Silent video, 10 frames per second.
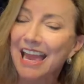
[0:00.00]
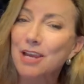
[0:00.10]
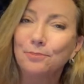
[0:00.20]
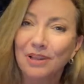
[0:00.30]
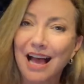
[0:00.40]
I
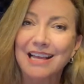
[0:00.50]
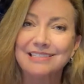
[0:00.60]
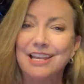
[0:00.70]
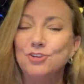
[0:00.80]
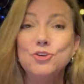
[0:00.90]
had a
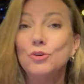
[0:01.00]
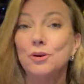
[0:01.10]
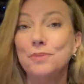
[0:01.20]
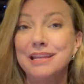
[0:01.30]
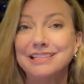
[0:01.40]
blast, and you were
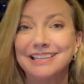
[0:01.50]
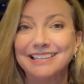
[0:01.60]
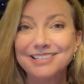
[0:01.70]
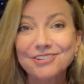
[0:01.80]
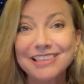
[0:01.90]

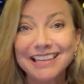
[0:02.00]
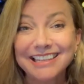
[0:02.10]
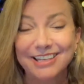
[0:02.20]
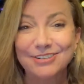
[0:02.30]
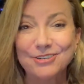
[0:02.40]
amazing. So,
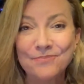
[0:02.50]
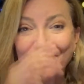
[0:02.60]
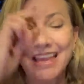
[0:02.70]
thank you.